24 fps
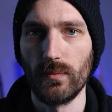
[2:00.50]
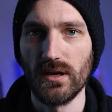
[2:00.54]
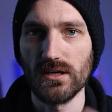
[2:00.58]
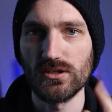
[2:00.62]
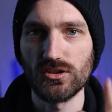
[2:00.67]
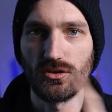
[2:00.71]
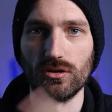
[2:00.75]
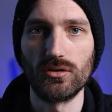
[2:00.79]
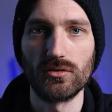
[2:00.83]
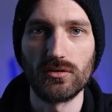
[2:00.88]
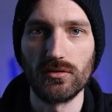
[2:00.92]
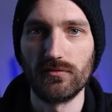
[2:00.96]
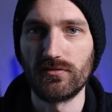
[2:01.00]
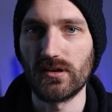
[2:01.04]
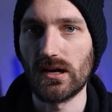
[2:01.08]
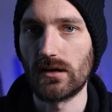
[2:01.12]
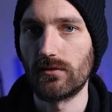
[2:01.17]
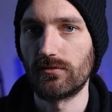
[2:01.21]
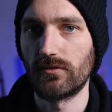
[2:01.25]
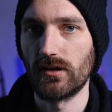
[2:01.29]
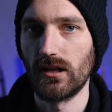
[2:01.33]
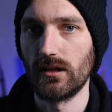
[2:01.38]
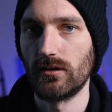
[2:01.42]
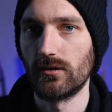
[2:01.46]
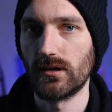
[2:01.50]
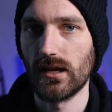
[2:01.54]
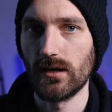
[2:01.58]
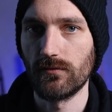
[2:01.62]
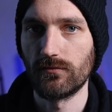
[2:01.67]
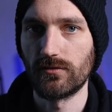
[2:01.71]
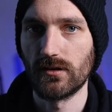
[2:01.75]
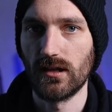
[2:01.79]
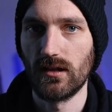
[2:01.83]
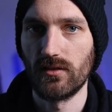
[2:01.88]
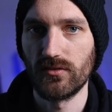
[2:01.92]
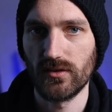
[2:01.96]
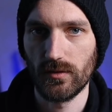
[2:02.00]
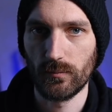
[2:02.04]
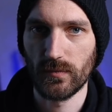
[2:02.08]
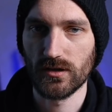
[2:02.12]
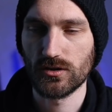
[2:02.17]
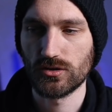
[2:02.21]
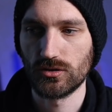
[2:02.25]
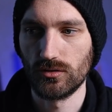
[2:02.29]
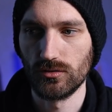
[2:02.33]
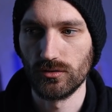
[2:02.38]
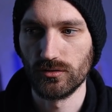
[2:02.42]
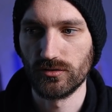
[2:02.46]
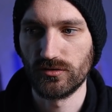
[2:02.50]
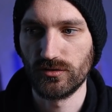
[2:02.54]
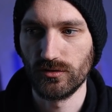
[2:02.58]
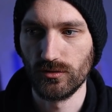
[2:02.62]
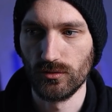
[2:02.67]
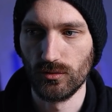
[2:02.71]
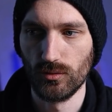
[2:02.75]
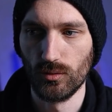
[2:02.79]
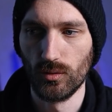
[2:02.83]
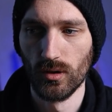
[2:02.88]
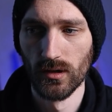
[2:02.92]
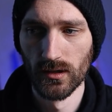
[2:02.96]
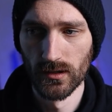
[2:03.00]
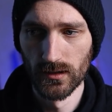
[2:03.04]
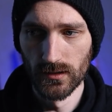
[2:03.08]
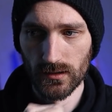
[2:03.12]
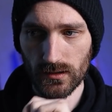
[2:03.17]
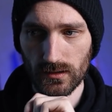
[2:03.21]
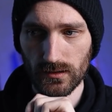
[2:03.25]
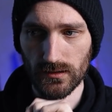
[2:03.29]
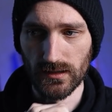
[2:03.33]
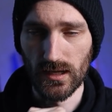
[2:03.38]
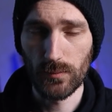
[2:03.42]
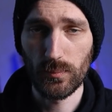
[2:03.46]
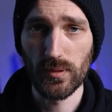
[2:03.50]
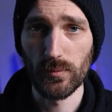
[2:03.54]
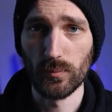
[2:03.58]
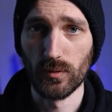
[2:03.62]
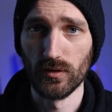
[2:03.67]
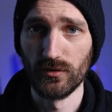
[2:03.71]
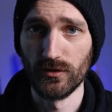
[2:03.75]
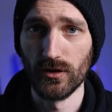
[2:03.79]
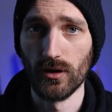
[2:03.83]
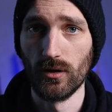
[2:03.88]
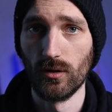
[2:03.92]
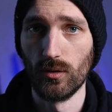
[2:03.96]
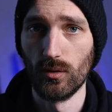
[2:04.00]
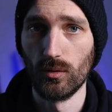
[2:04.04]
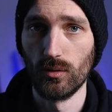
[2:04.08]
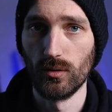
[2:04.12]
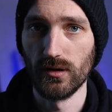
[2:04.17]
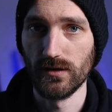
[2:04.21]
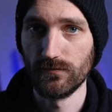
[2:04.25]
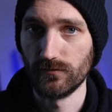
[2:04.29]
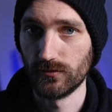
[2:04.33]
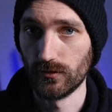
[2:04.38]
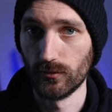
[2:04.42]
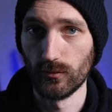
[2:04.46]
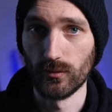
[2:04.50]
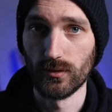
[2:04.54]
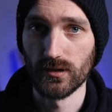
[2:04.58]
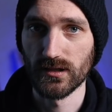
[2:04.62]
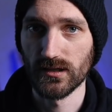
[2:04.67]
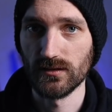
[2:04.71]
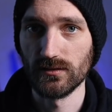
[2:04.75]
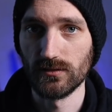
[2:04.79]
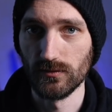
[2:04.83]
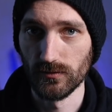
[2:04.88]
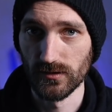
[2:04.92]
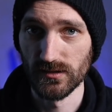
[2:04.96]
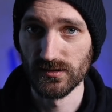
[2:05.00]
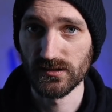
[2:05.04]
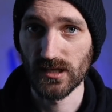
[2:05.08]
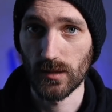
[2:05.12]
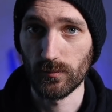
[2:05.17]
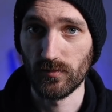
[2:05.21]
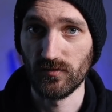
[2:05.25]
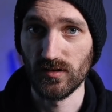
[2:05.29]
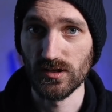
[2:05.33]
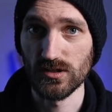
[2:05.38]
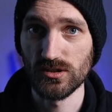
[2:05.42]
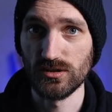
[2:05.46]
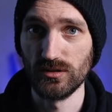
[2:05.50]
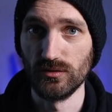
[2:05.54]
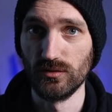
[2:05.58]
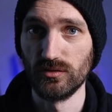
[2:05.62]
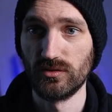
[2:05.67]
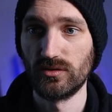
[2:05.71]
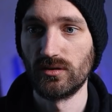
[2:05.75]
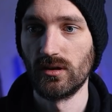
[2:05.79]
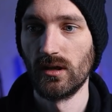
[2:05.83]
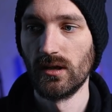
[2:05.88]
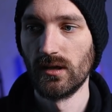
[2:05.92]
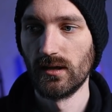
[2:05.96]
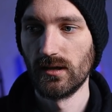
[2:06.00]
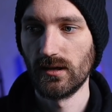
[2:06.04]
make sure to verify your game files and make sure to let people know if they're running into these type of issues,